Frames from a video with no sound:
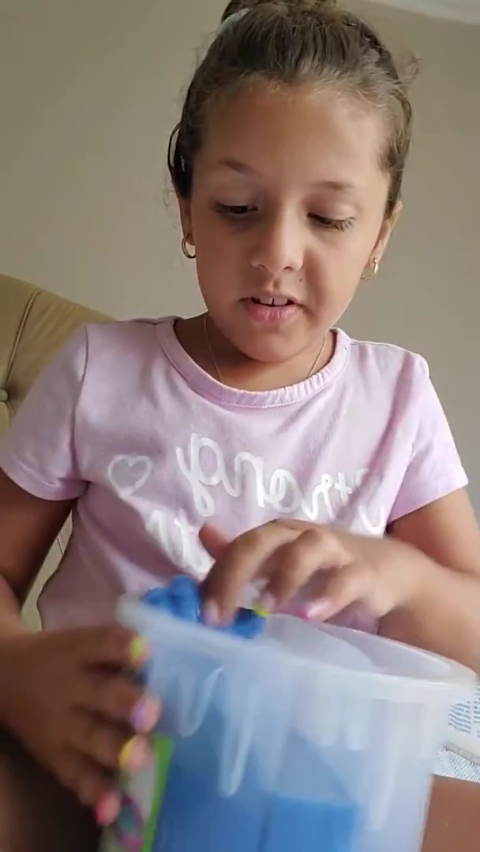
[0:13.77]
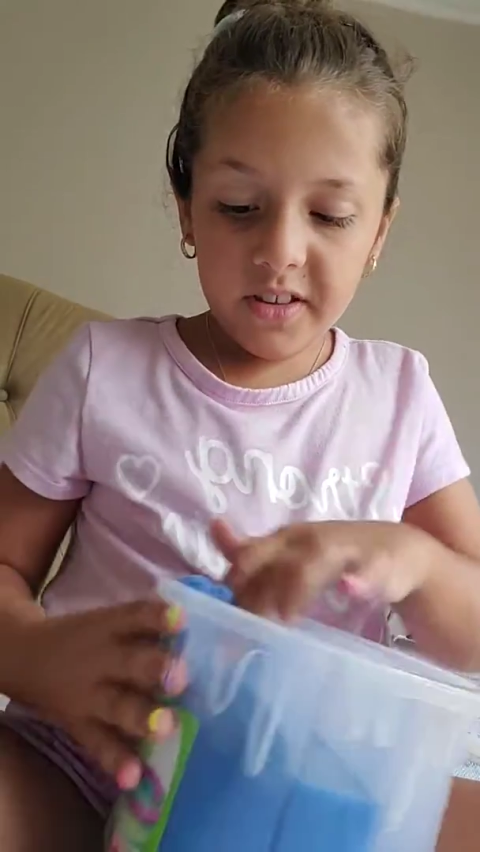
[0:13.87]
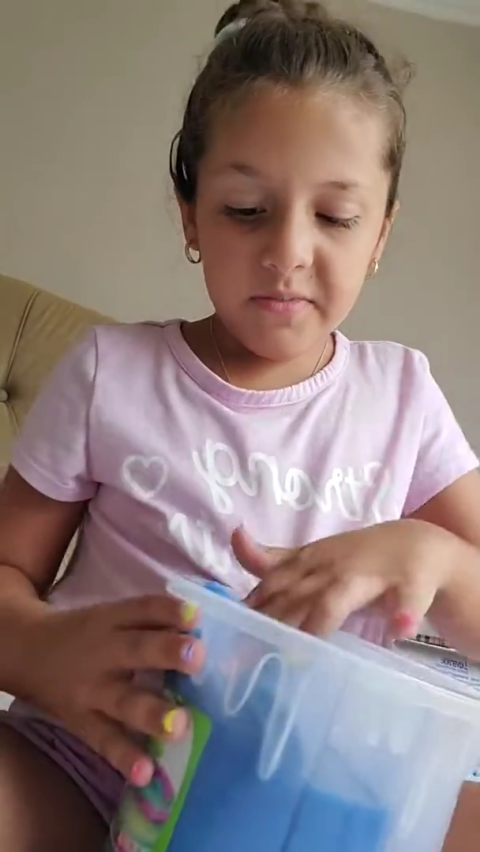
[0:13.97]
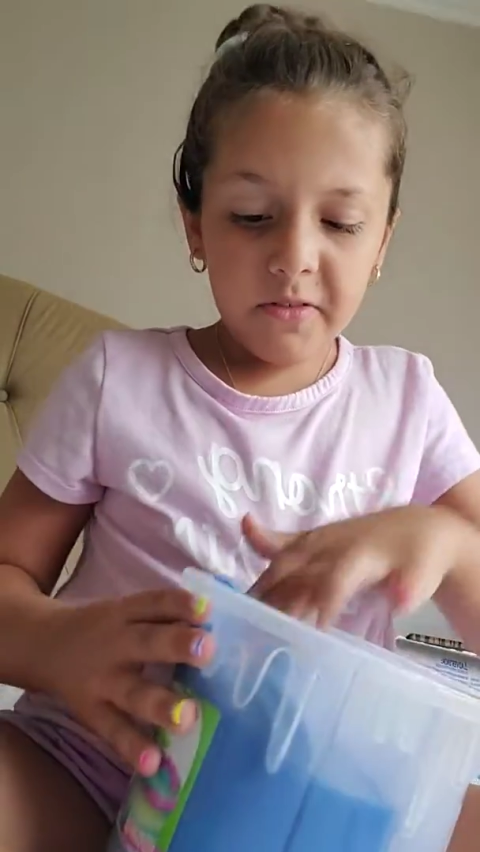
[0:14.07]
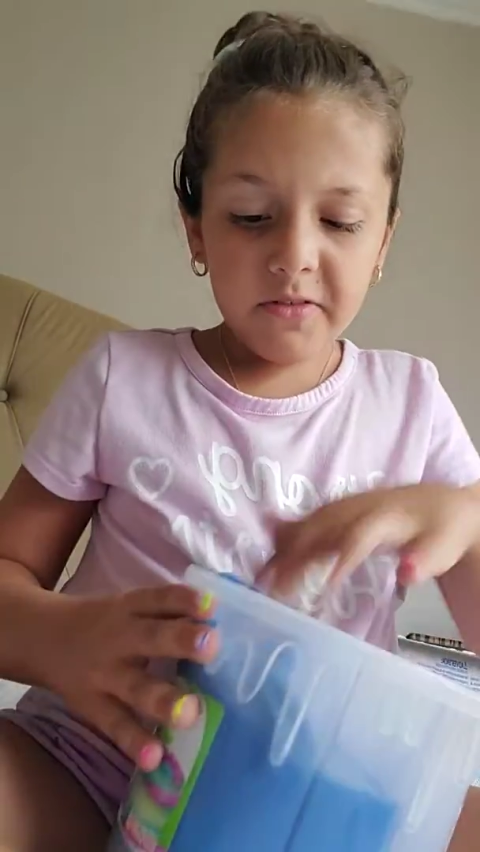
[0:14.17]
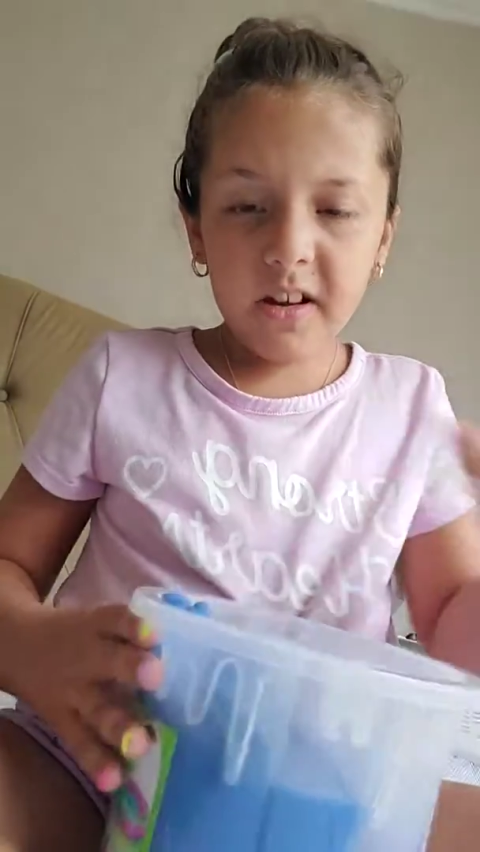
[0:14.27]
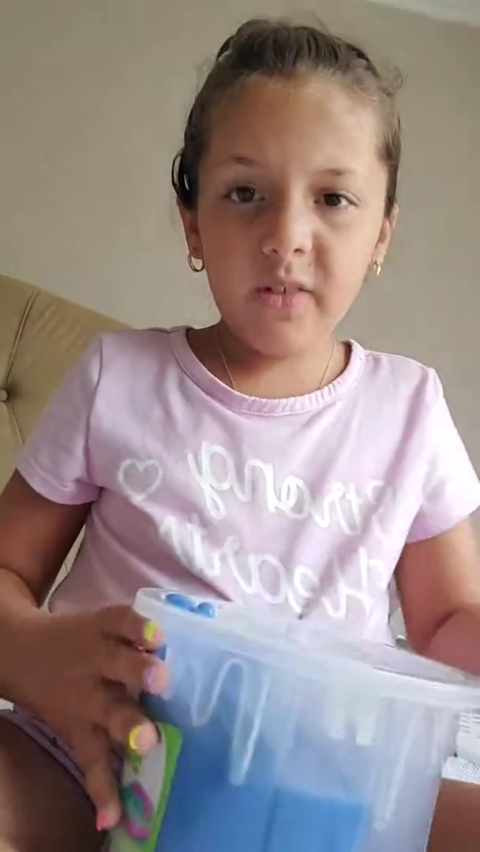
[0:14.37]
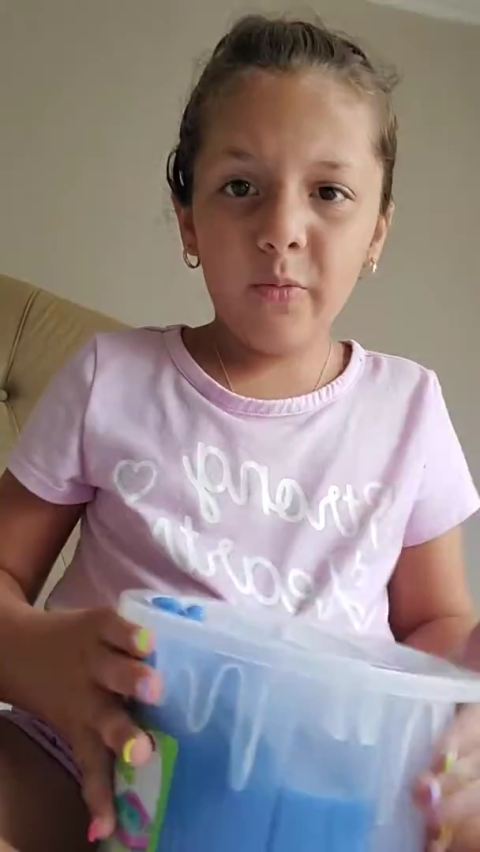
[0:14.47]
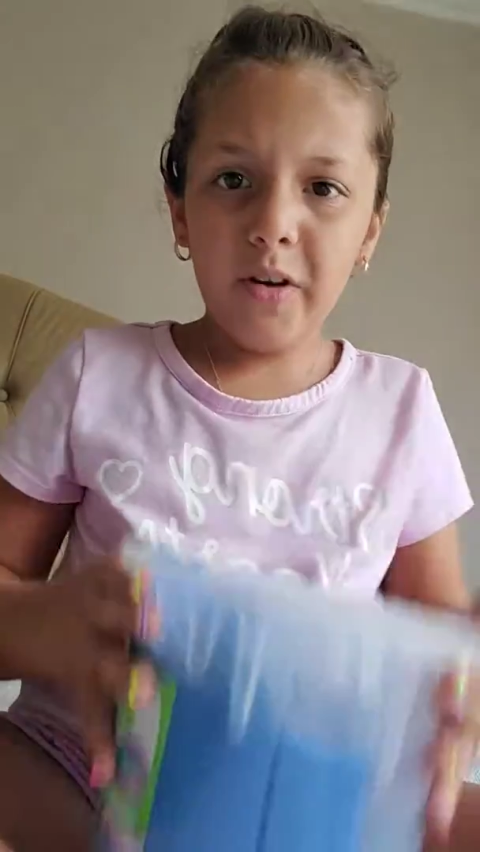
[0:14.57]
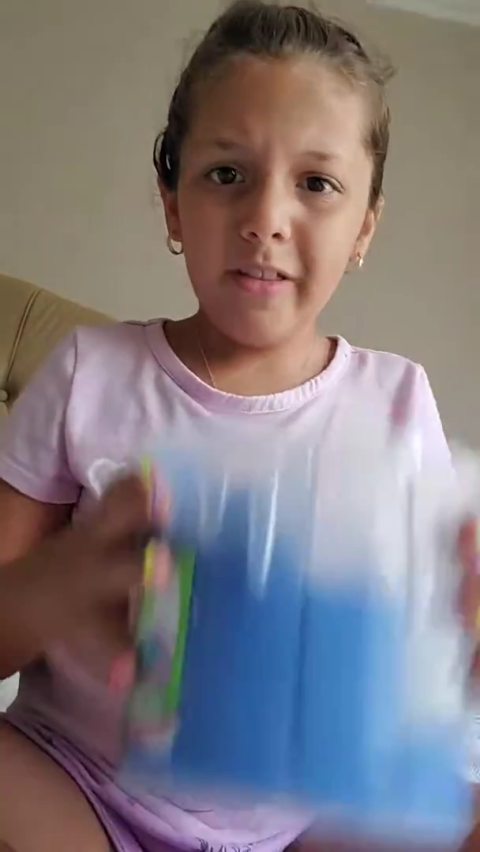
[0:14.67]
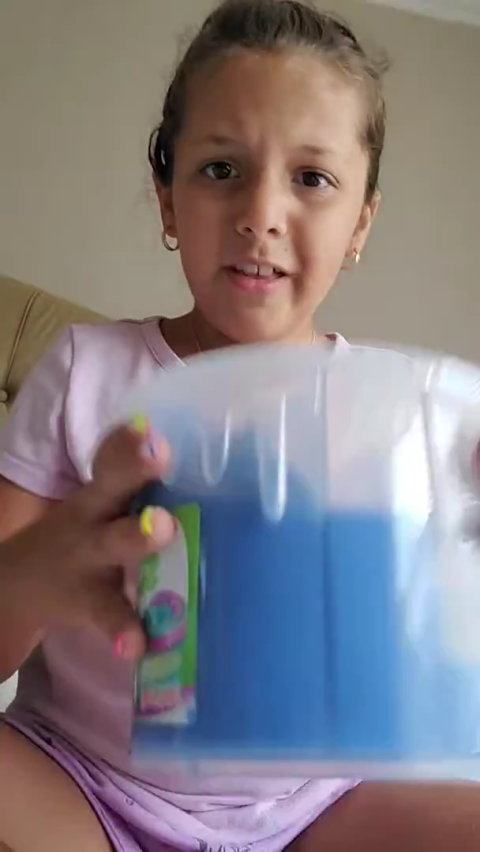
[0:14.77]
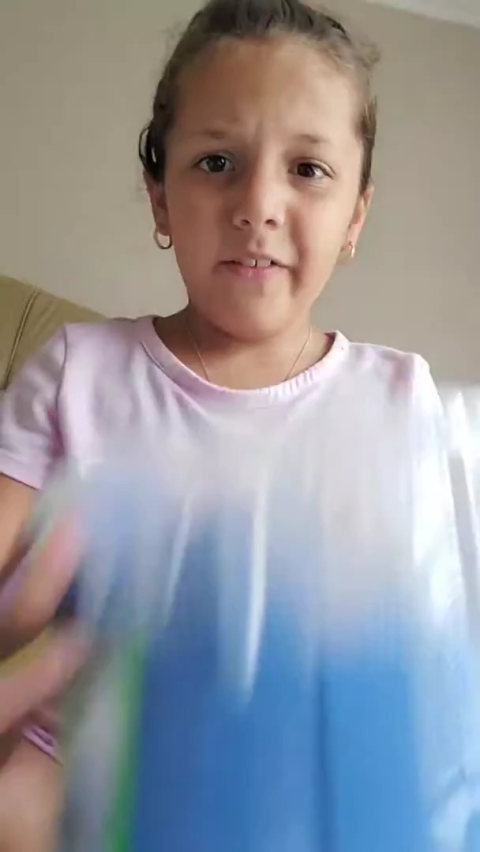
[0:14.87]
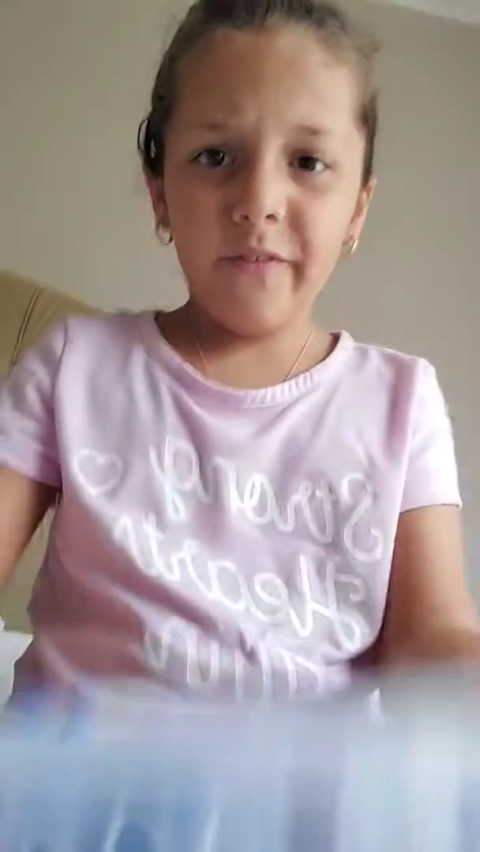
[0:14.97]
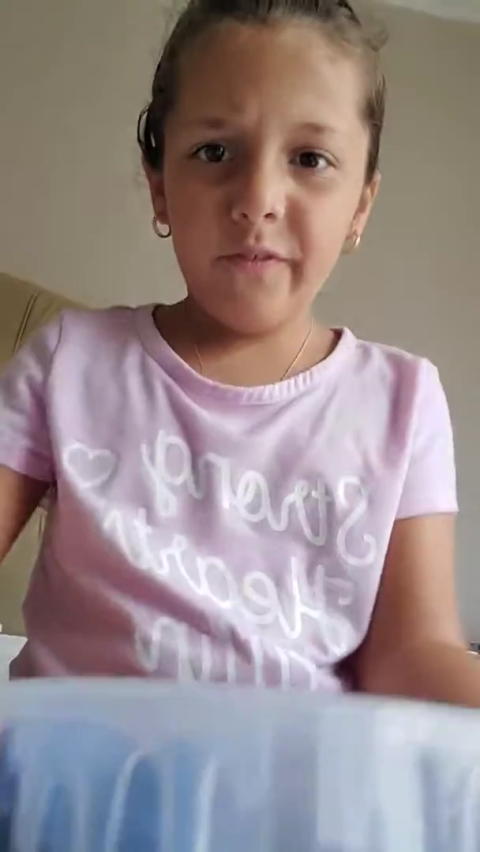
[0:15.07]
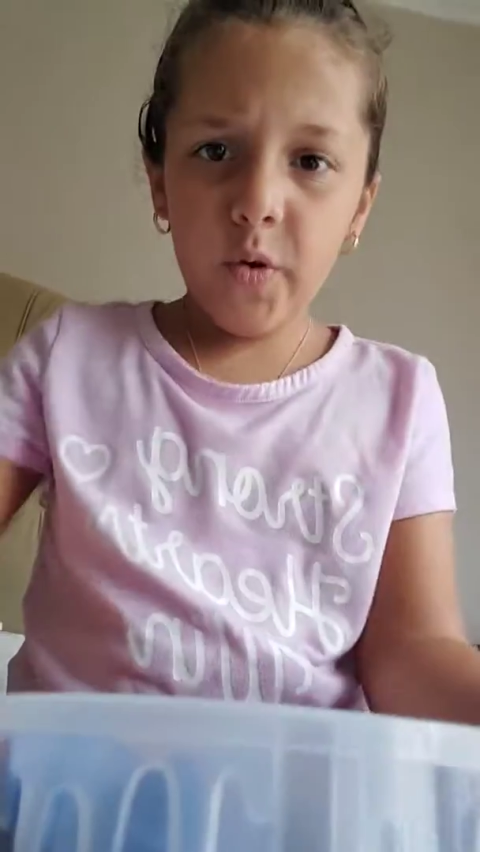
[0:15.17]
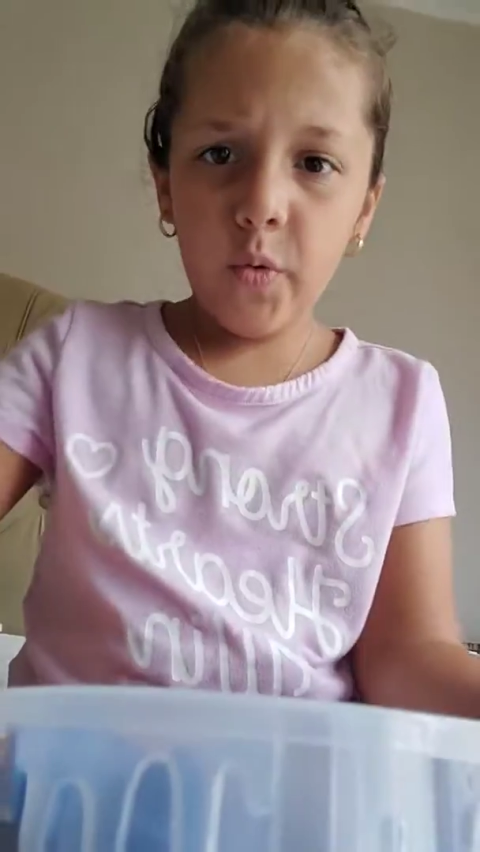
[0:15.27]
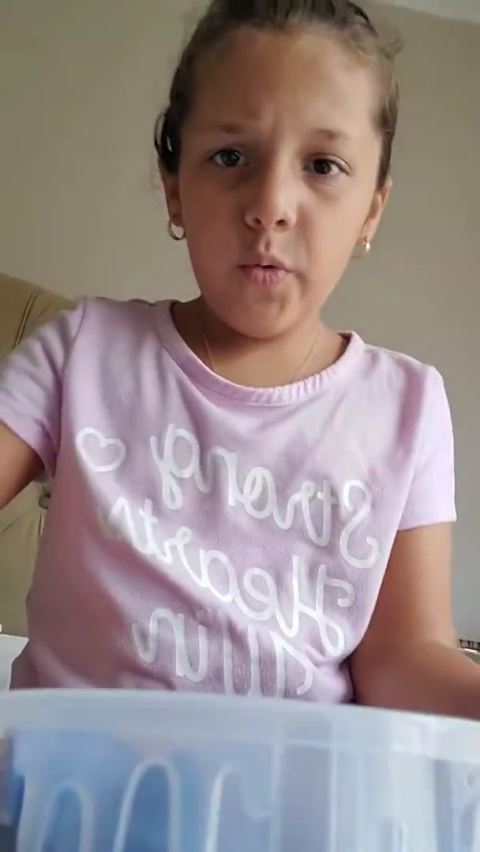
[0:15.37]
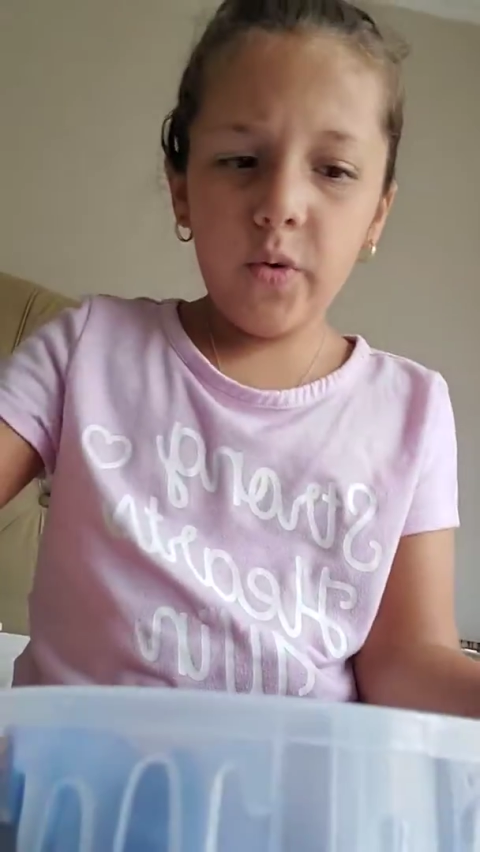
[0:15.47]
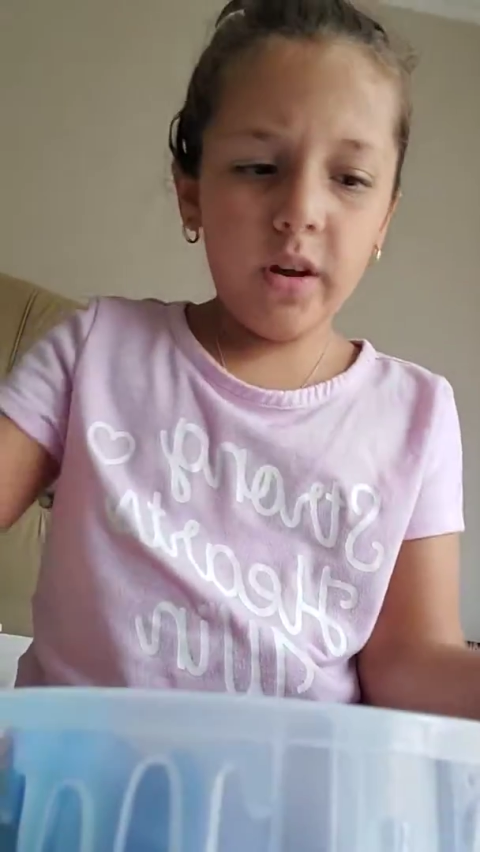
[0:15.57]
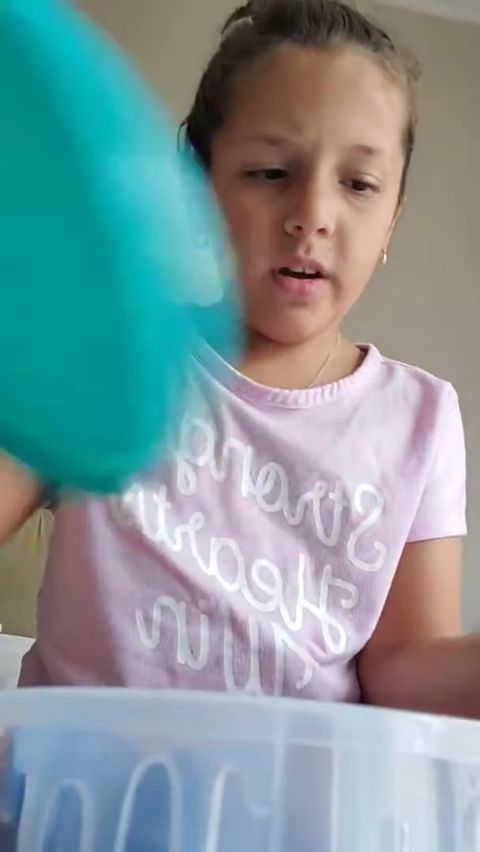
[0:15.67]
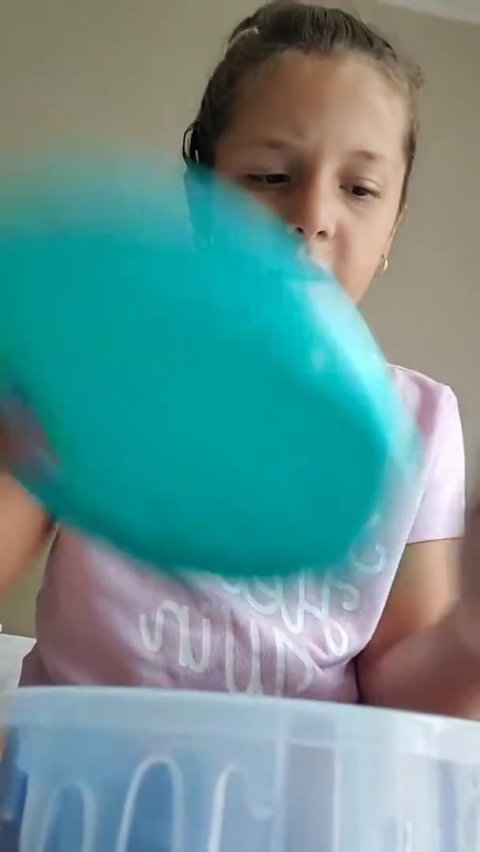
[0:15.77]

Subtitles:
It smells kind of weird like food.